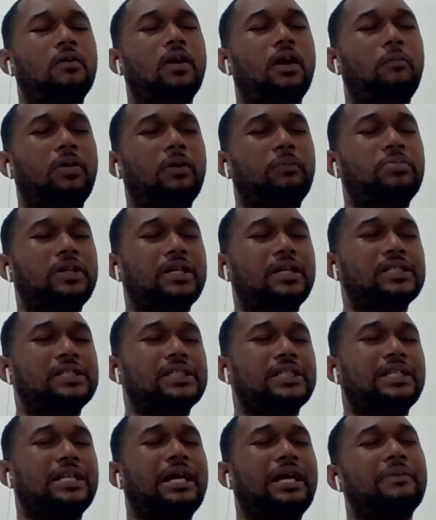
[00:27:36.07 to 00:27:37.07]
a
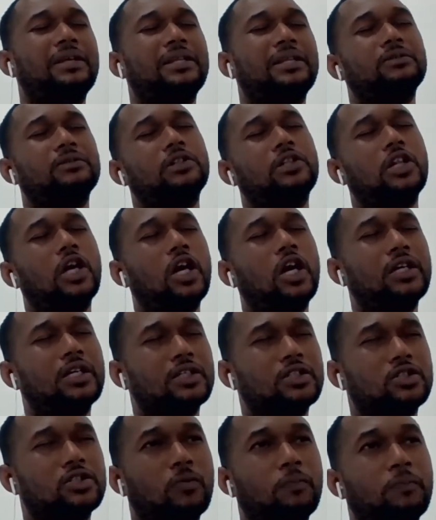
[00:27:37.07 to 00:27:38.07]
population, I mean,
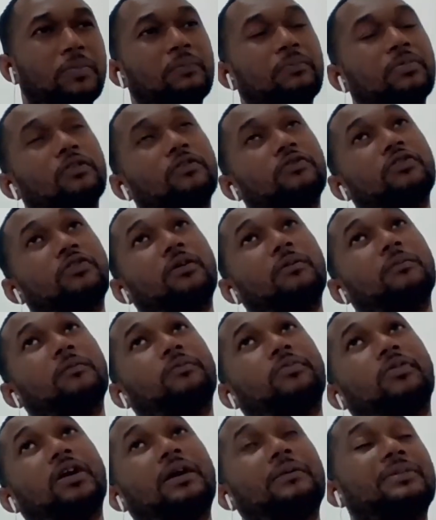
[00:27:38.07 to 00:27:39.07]
learners. So people from
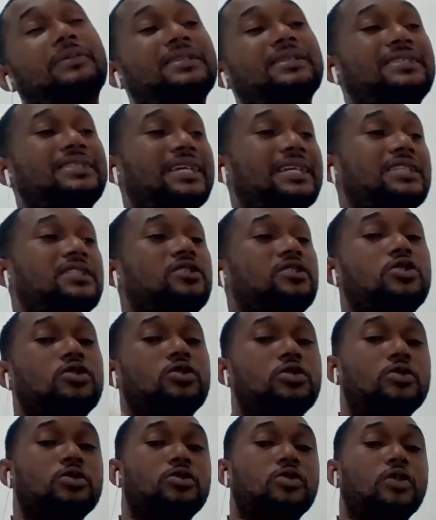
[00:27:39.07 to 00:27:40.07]
probably 6
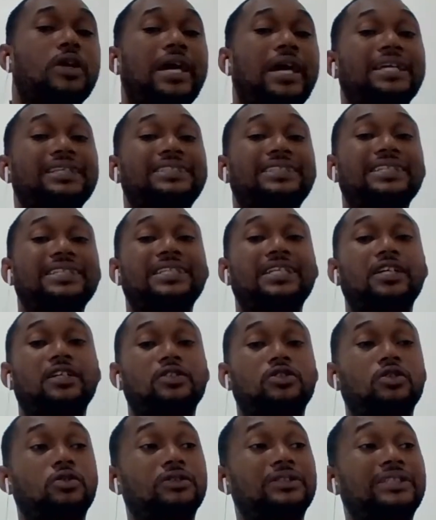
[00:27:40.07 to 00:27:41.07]
to 18
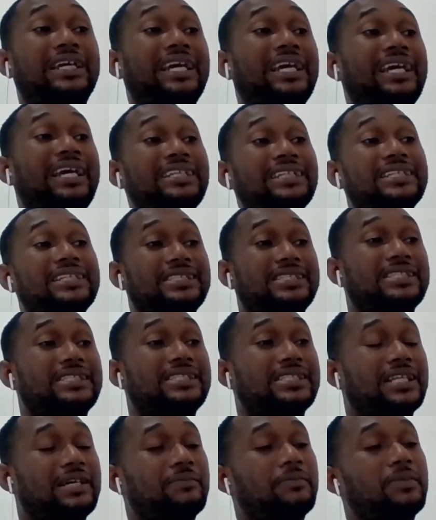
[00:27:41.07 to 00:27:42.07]
years old in the
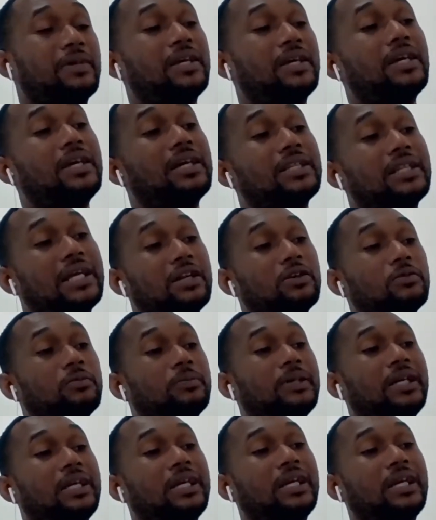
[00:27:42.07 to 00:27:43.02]
system, that will